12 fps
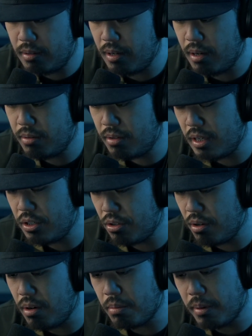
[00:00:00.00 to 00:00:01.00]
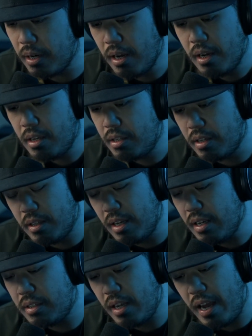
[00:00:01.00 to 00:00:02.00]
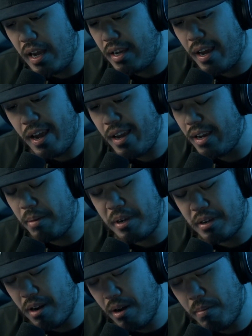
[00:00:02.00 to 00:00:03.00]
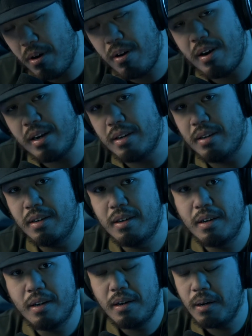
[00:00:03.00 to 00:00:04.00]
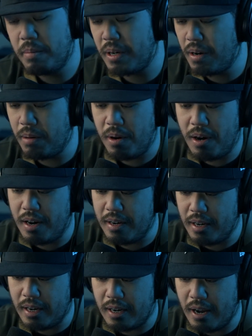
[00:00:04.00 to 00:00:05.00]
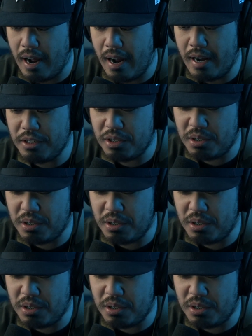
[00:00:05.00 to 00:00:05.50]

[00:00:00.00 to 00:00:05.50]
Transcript: to each their own. But to this 8K, I mean, come on. Like, I'm